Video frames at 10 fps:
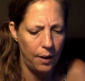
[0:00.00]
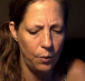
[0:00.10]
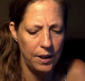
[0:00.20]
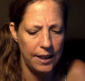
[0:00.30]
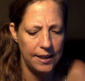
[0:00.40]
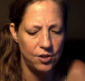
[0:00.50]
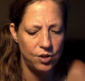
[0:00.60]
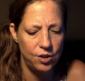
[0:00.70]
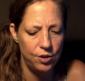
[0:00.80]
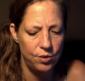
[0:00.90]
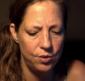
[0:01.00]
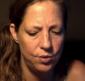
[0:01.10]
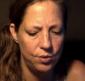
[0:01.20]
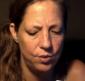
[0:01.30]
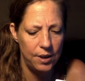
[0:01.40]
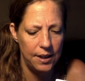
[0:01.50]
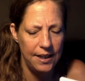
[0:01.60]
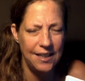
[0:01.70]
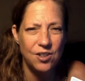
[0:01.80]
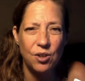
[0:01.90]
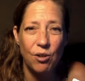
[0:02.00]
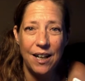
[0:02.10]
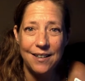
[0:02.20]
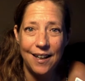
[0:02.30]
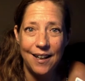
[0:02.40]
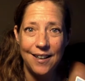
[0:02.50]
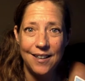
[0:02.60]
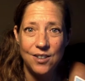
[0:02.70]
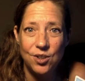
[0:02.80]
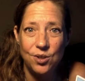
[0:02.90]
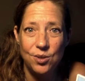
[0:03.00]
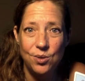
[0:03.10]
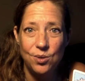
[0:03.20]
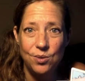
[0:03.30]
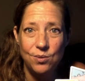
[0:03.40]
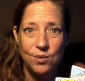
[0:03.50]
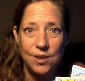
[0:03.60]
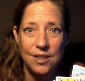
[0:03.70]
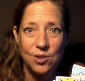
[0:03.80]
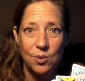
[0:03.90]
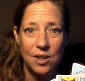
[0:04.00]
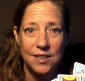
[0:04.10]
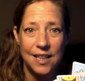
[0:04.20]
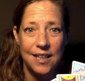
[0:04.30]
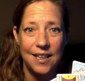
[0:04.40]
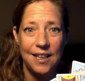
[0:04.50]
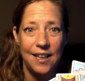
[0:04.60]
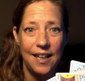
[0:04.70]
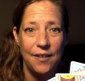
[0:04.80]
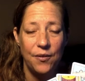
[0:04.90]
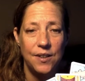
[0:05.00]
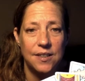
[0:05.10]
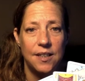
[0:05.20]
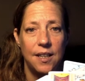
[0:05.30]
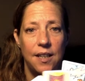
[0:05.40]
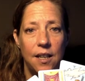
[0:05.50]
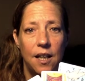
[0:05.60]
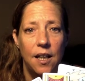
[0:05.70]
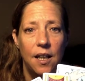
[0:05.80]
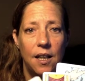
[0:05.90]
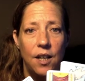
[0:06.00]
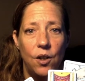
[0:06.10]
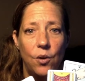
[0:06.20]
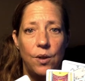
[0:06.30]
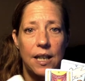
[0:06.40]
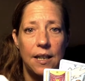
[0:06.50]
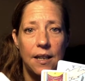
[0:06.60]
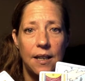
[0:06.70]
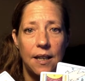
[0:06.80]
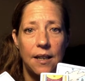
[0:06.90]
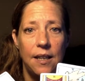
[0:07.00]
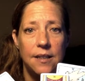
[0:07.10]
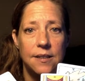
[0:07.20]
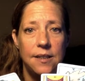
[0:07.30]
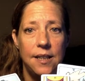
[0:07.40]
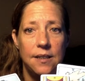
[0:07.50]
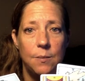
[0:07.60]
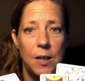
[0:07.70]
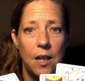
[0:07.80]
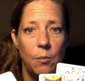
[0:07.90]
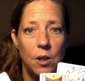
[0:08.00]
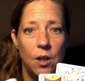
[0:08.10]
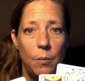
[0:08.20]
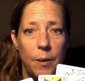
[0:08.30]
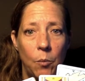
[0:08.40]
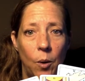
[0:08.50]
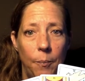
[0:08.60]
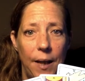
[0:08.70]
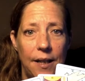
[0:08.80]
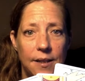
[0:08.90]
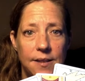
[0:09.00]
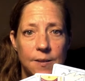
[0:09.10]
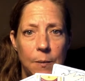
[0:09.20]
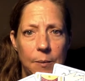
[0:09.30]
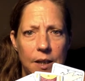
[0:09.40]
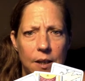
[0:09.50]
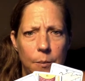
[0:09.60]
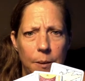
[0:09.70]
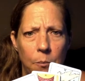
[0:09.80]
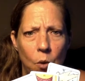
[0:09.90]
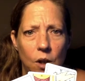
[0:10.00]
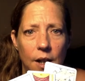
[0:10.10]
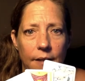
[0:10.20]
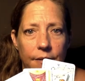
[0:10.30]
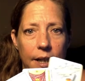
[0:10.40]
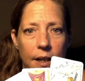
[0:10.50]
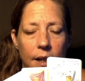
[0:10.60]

we need to integrate that into our day-to-day life. Is it, you know, that things need to become a little bit more balanced, maybe a little bit more loving.